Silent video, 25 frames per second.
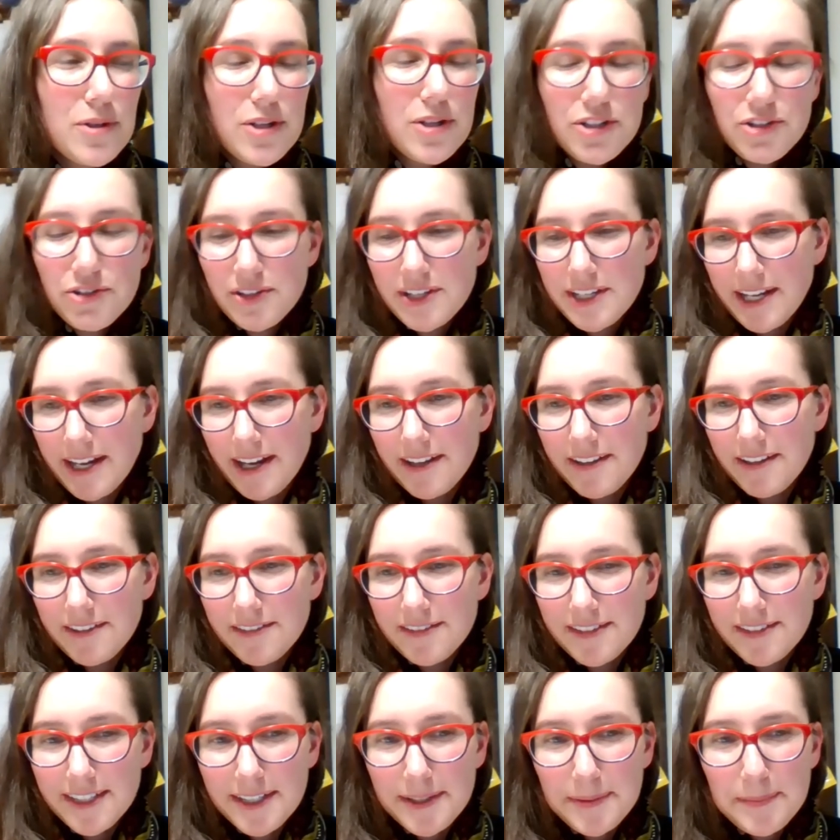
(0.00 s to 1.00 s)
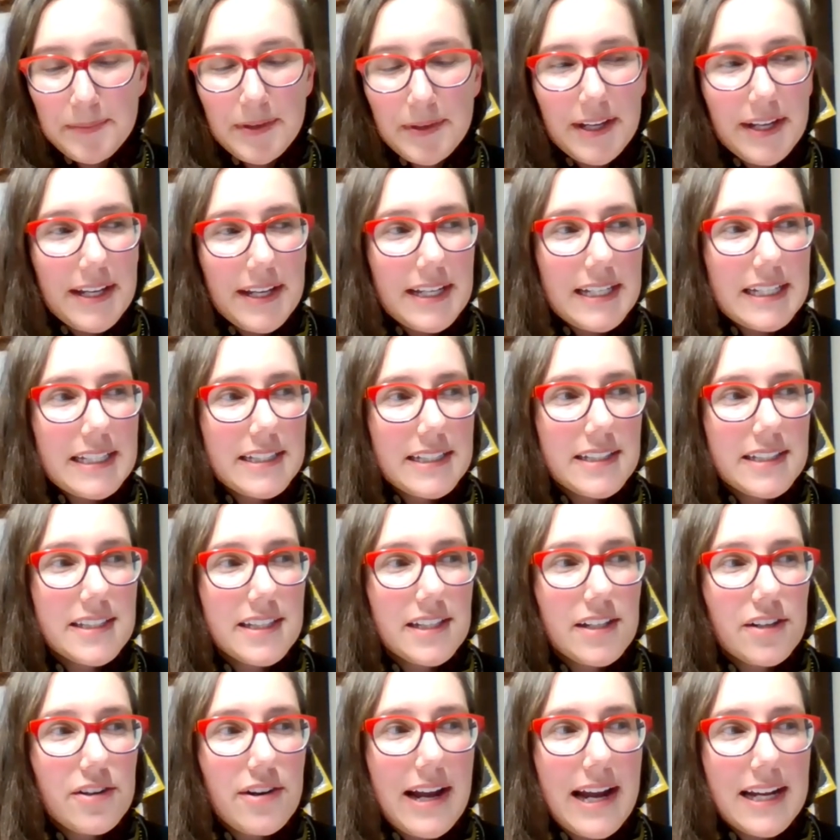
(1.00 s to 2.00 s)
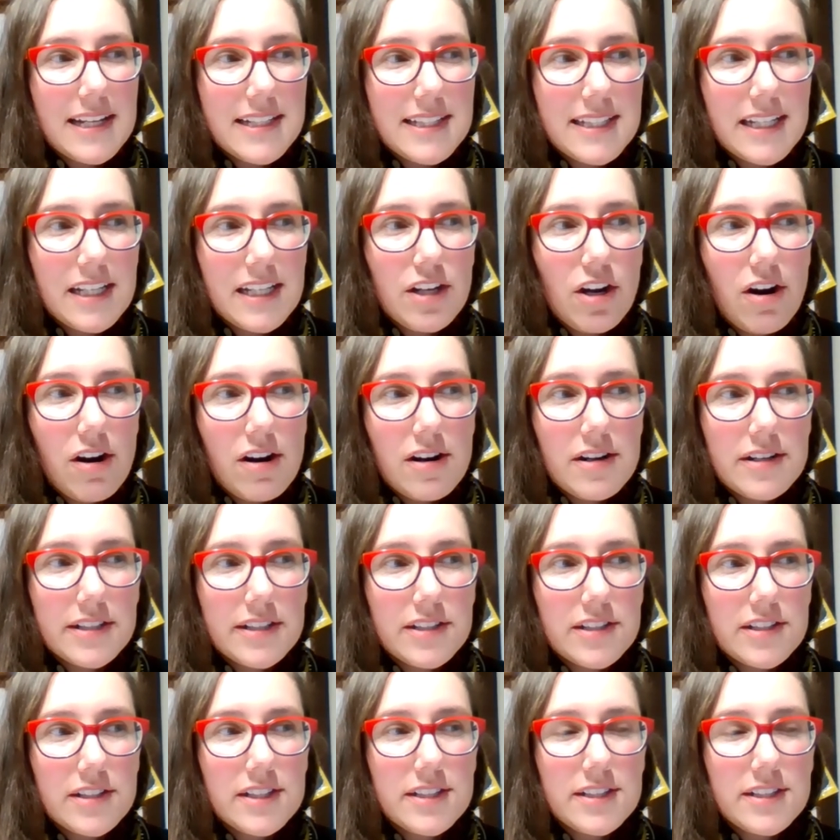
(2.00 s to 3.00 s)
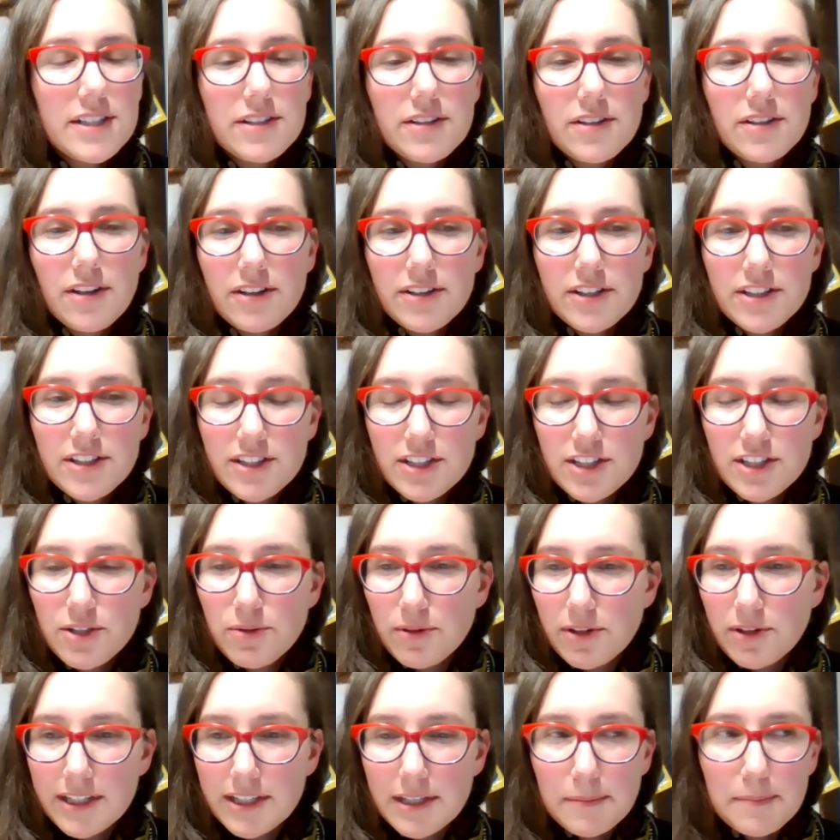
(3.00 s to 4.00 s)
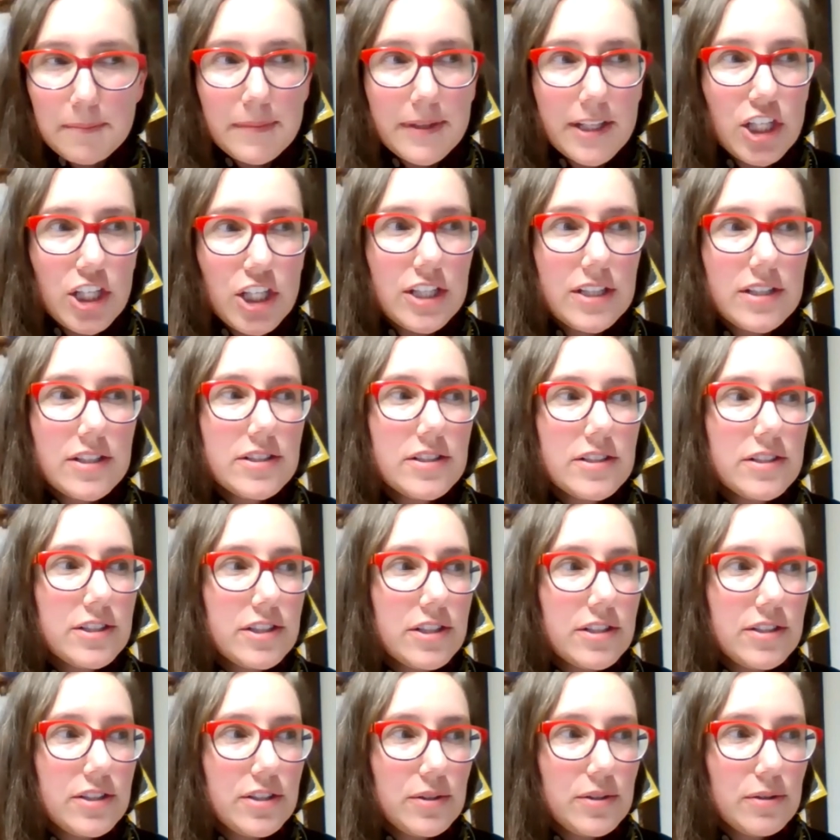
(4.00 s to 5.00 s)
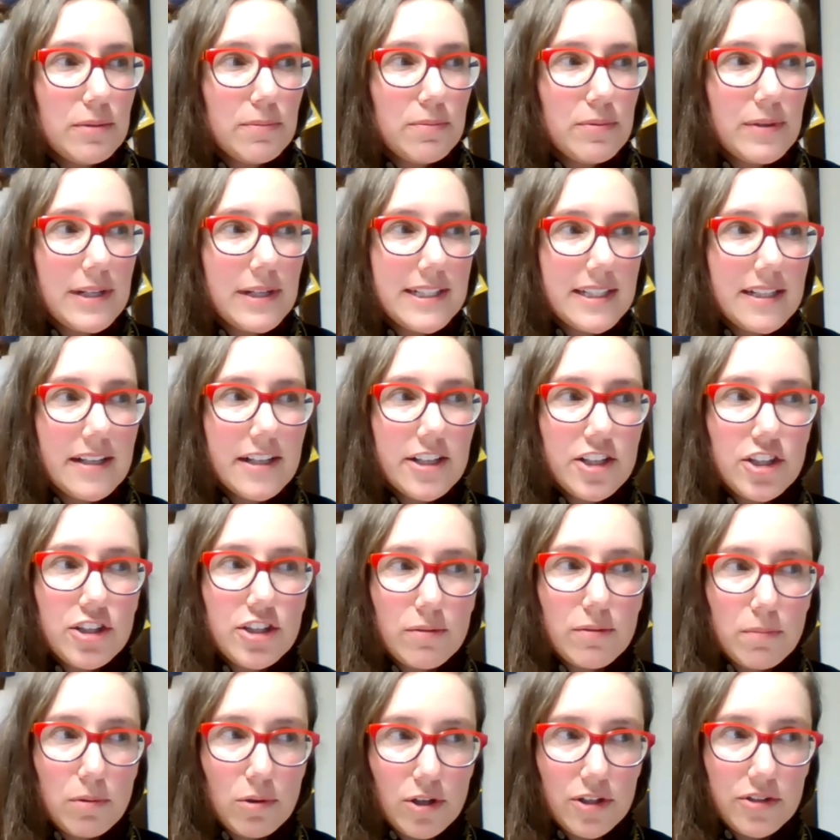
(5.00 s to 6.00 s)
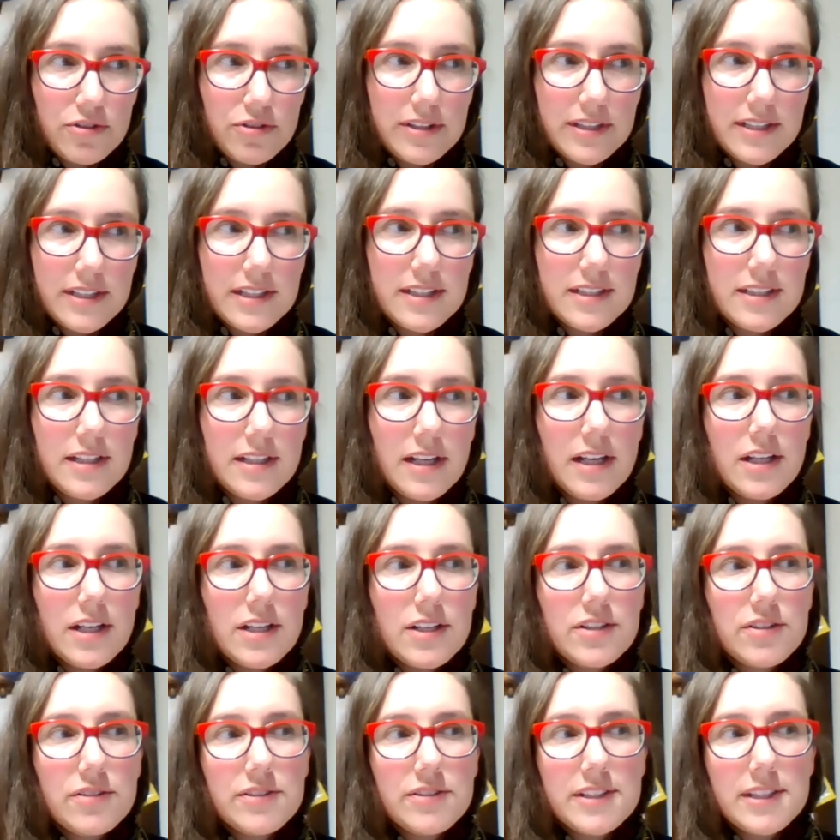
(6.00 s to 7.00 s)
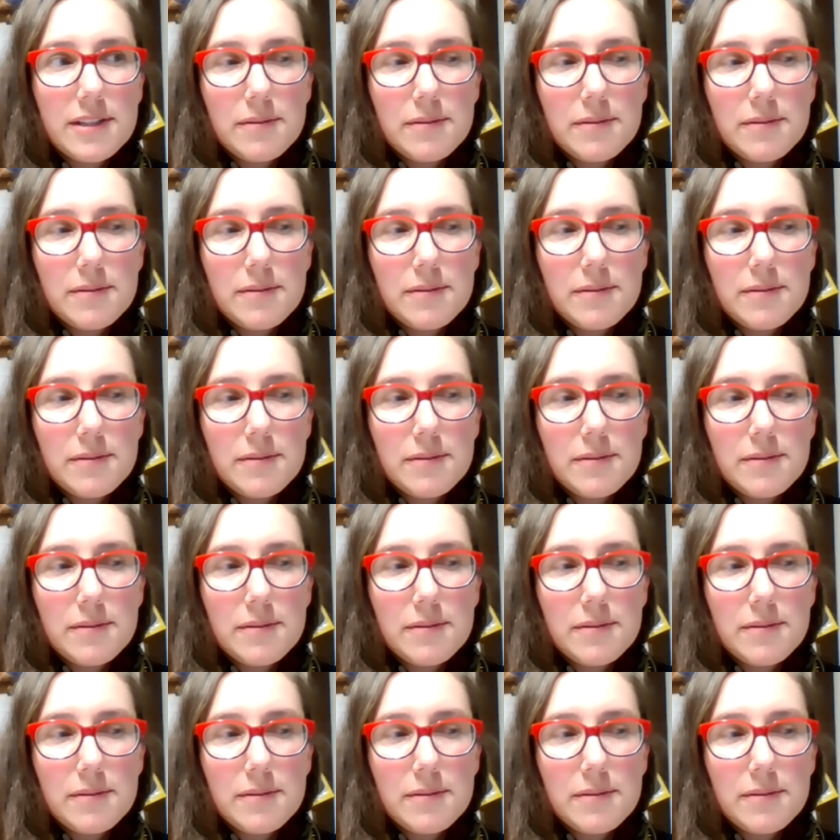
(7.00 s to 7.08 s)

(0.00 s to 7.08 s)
portrait gallery consider asking artists artists who are commissioned to do presidential portraits to